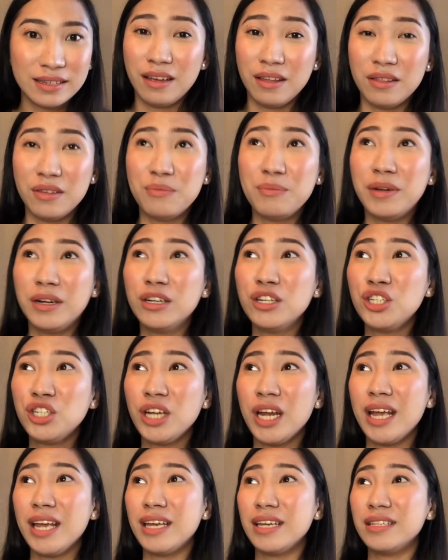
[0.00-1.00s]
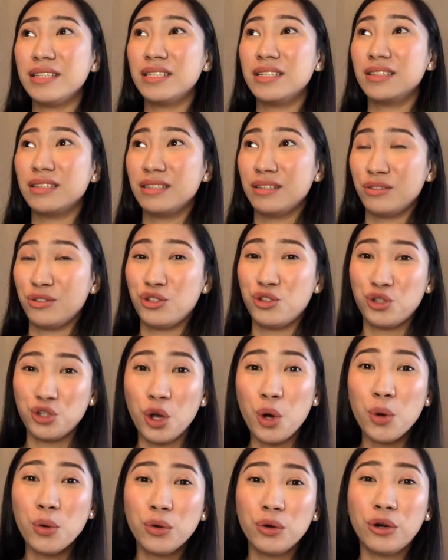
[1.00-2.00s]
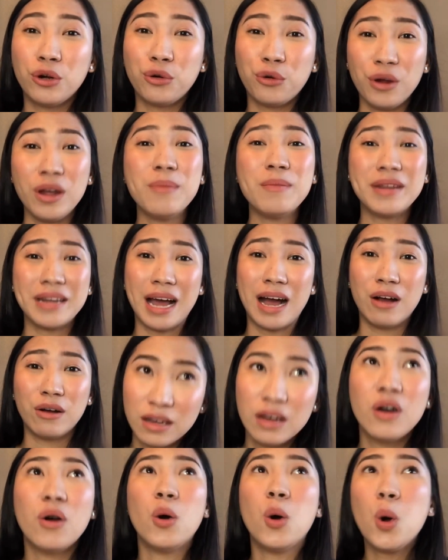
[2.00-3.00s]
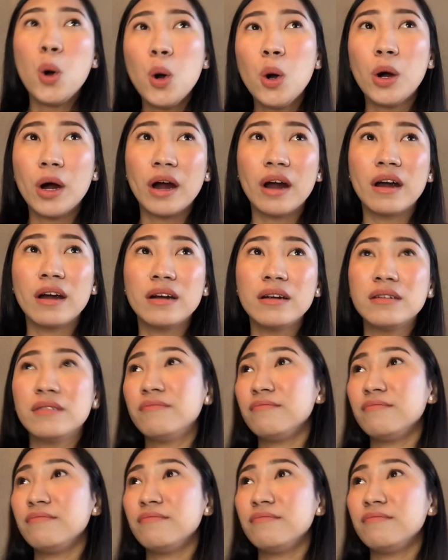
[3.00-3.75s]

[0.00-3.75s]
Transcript: The milkshake is so creamy now, or